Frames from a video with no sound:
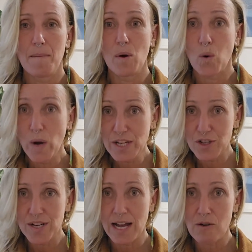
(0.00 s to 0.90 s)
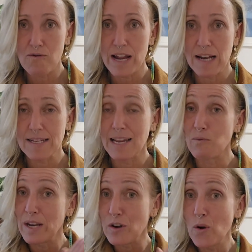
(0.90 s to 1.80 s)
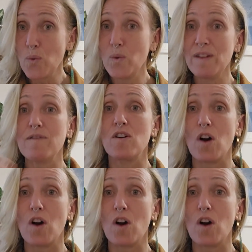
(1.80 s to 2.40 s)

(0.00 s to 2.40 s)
question our reality? And we know we've